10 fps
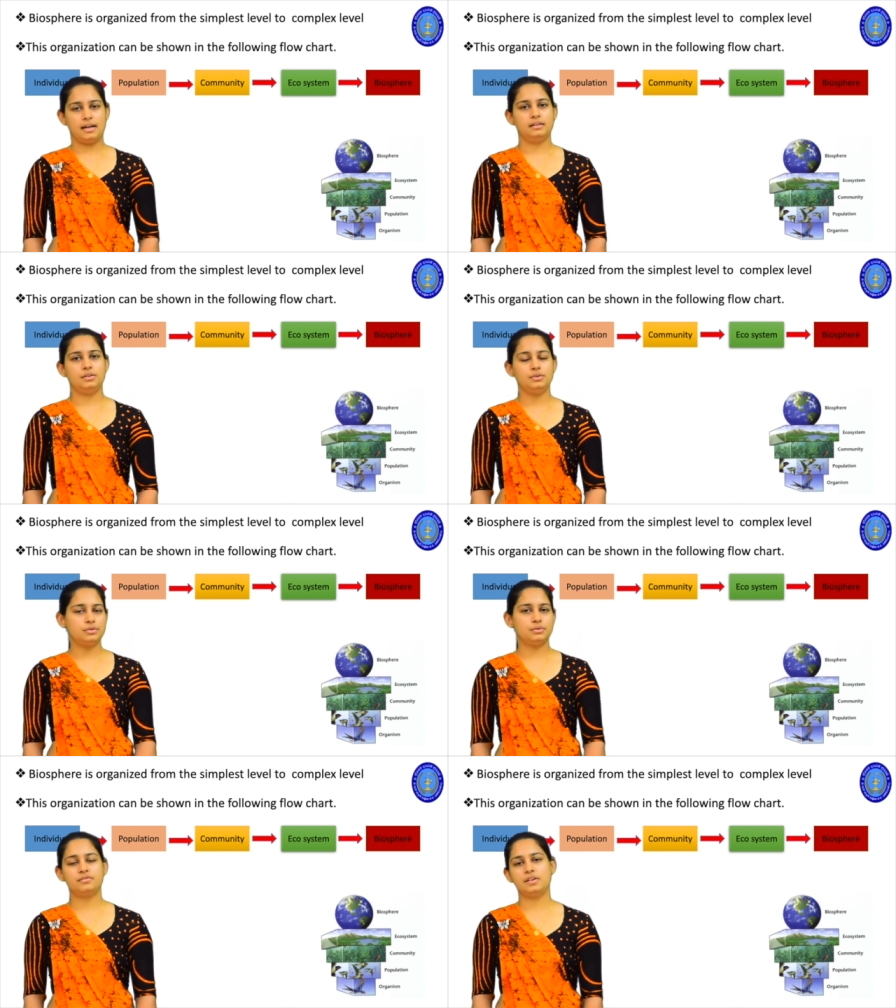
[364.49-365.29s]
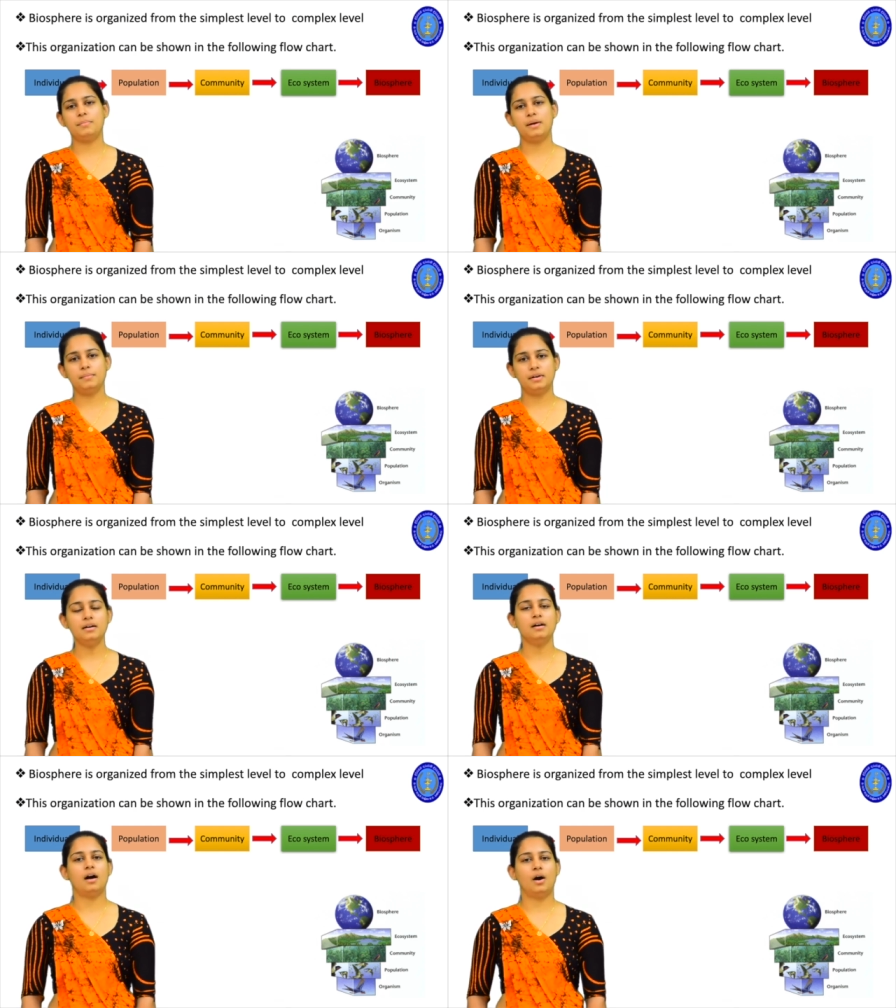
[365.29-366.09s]
and you should
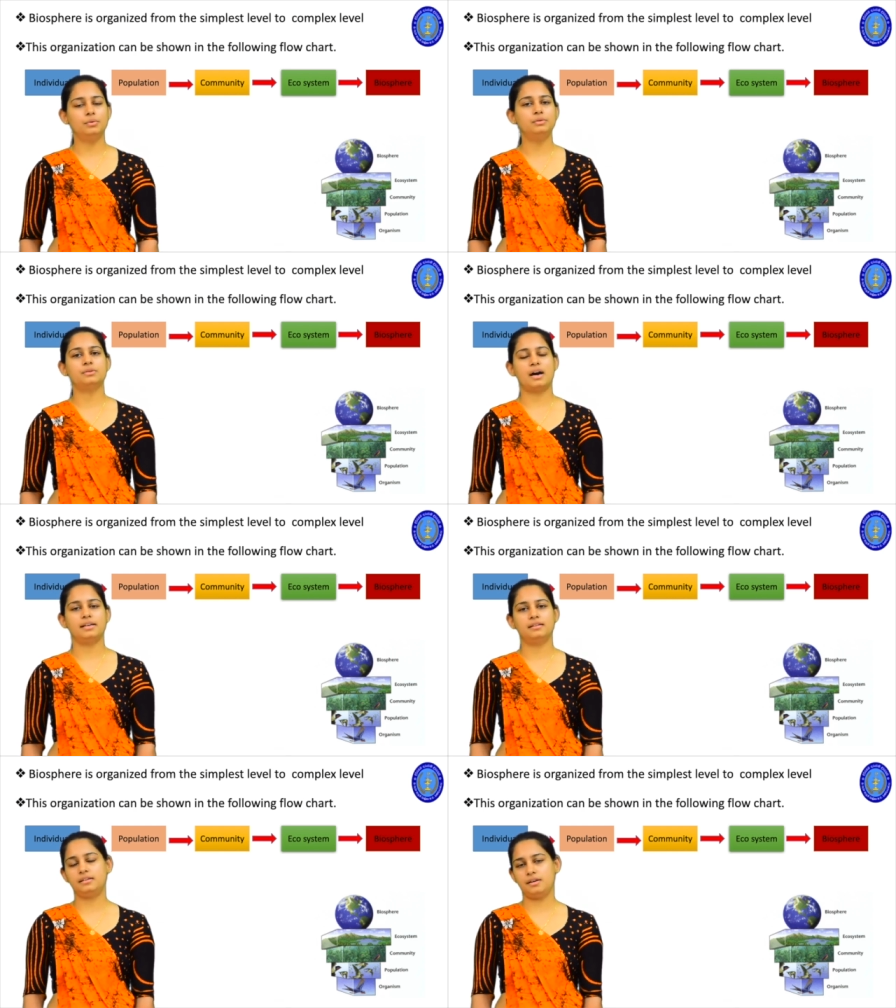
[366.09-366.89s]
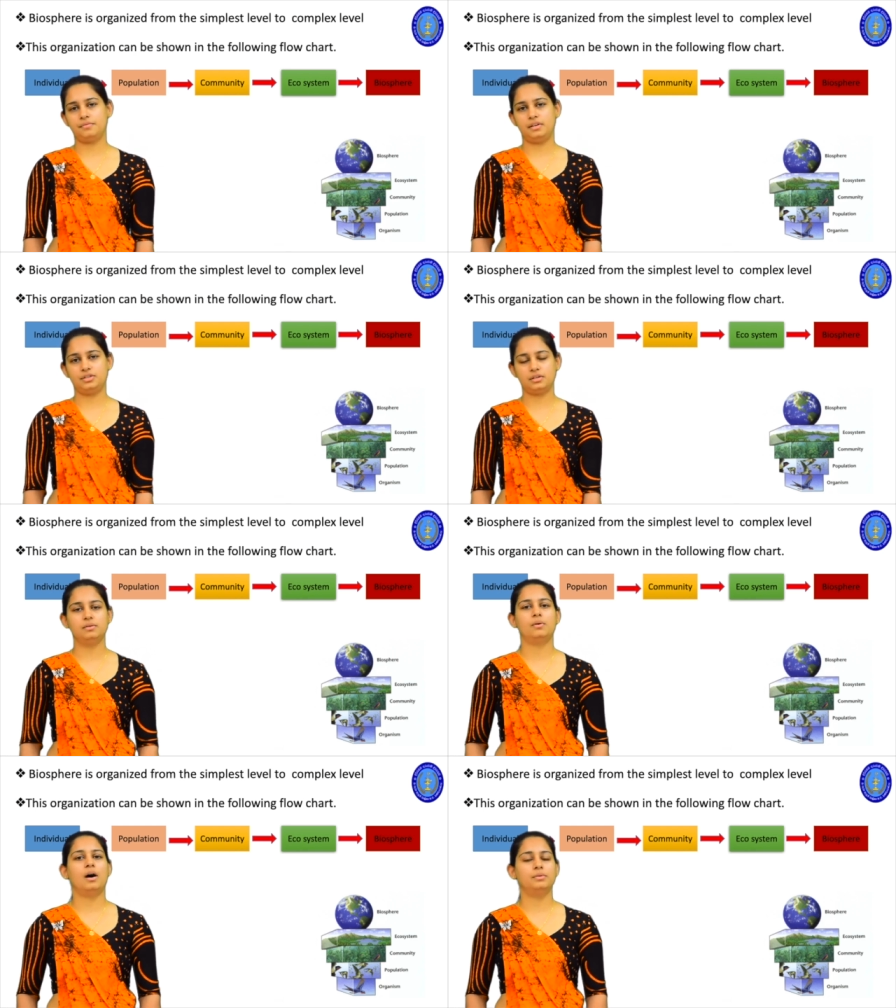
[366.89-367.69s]
remember how to write the
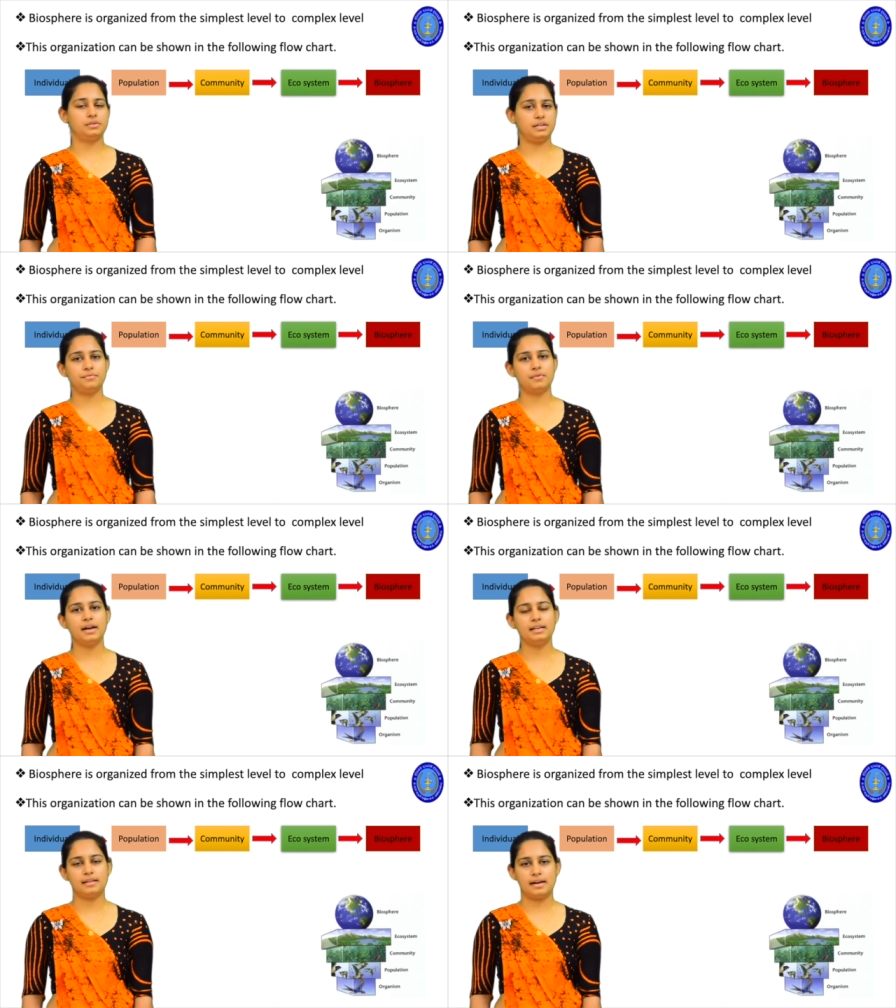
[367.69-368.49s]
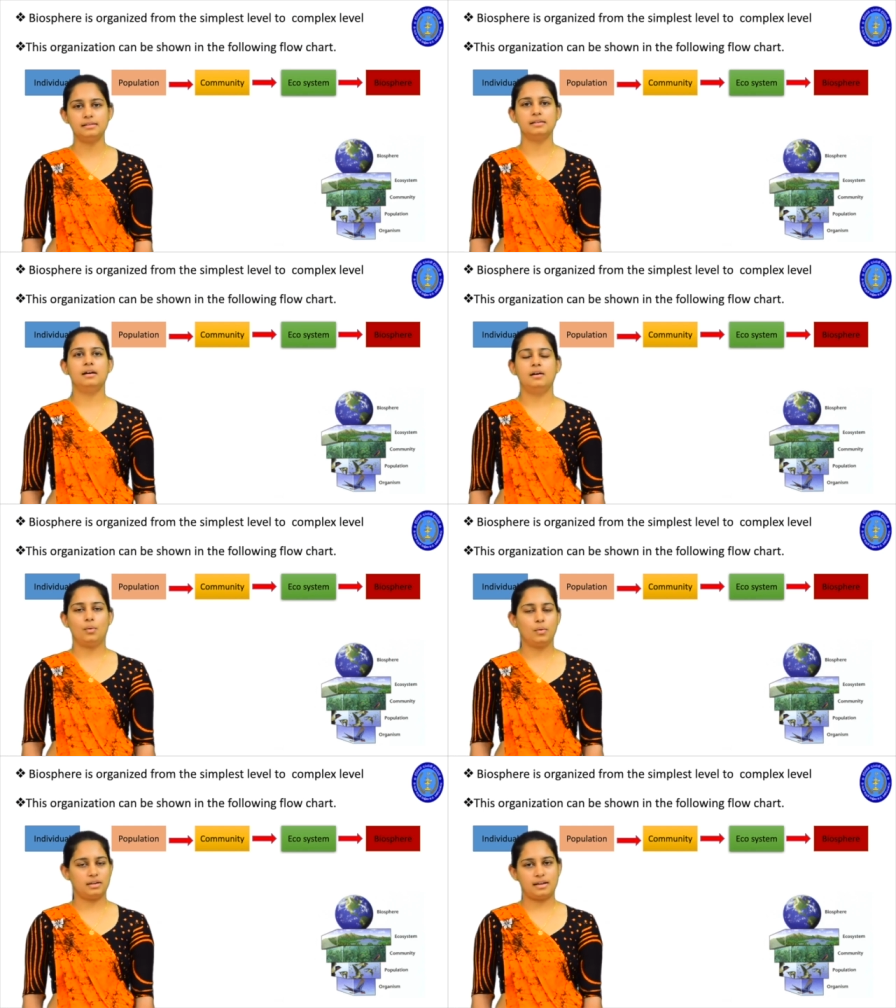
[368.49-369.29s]
definition or how to define that
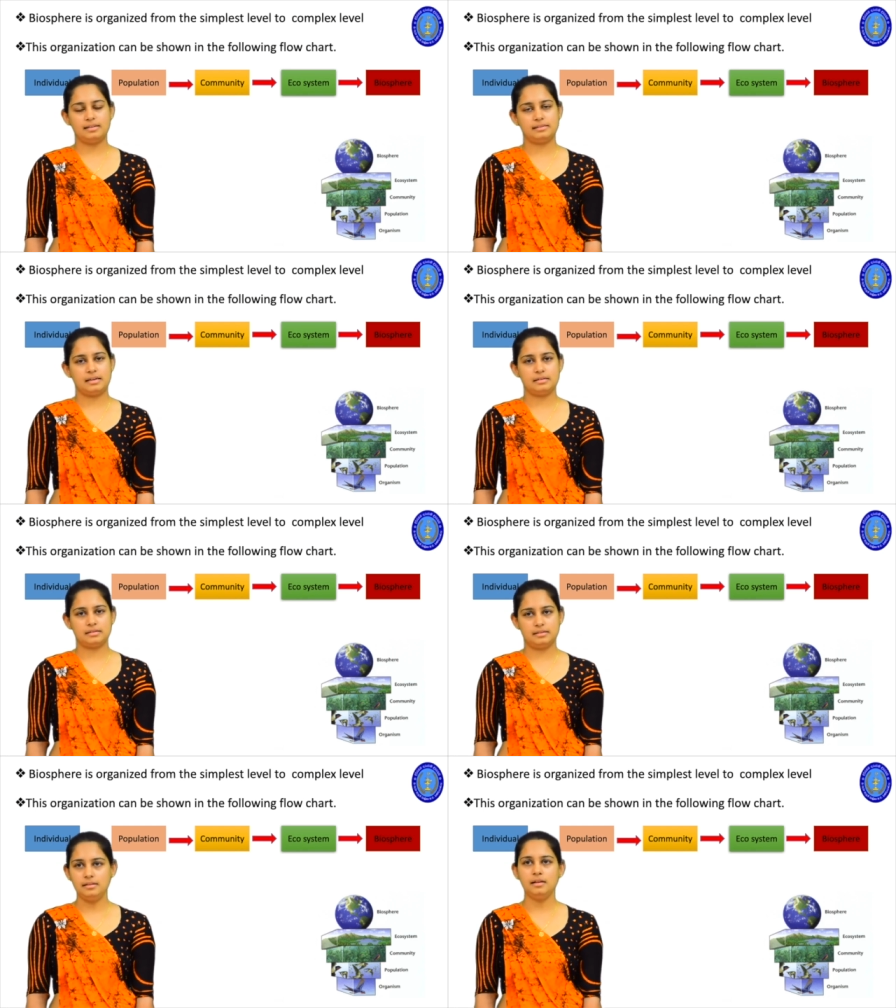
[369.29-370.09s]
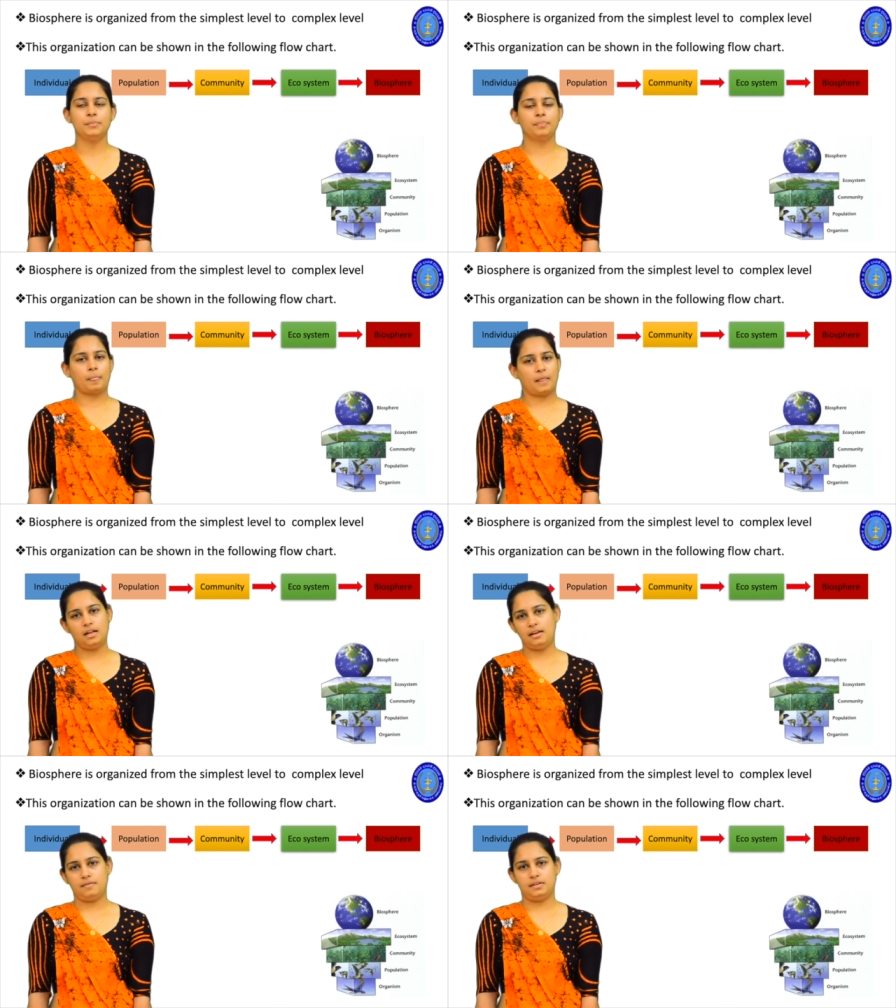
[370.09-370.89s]
organizational
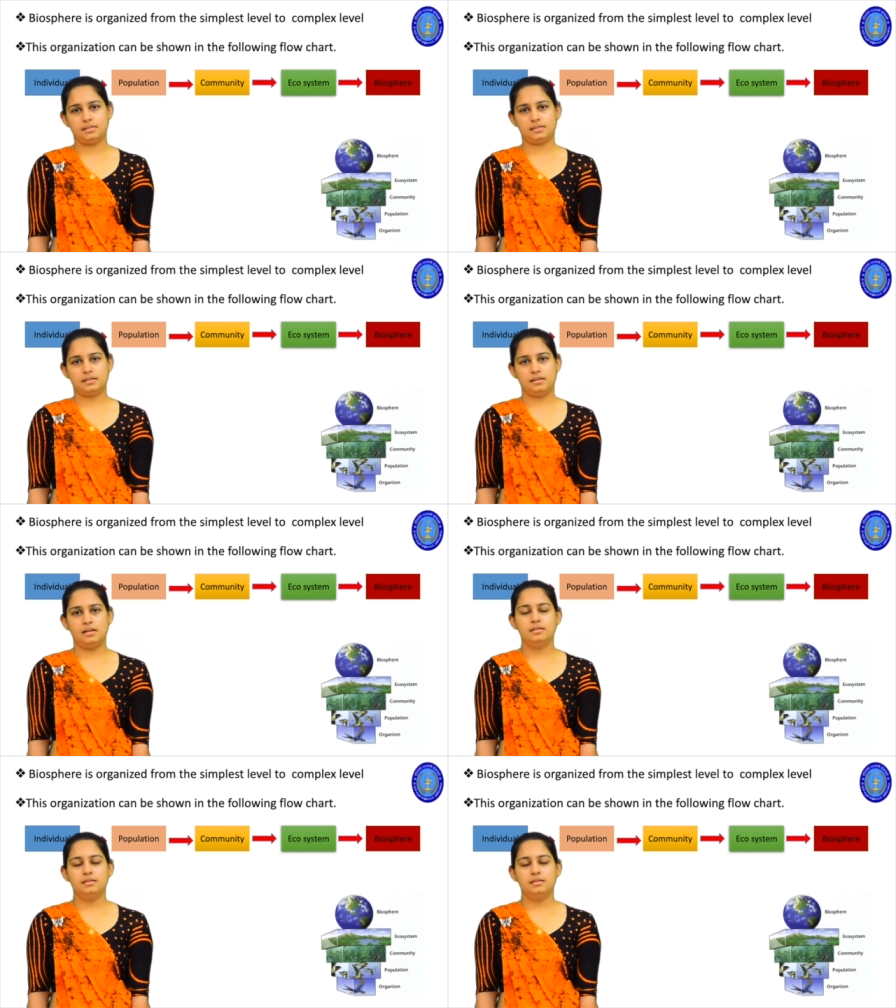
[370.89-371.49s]
levels.